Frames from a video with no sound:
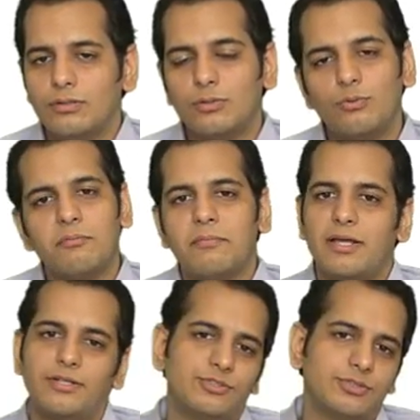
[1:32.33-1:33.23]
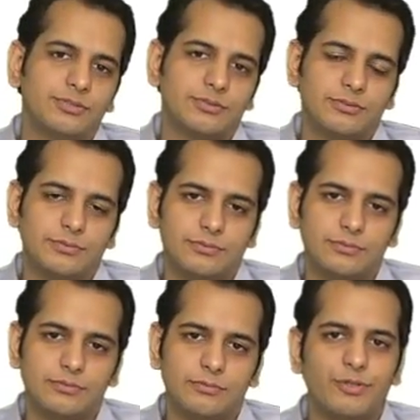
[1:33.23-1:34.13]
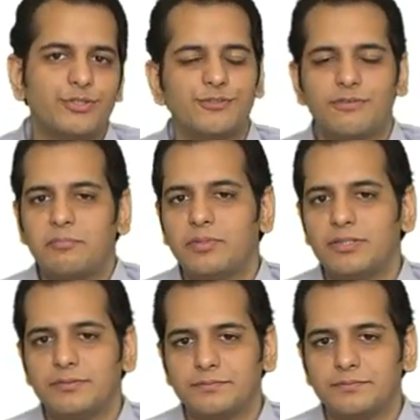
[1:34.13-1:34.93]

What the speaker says: to a marriage with his family.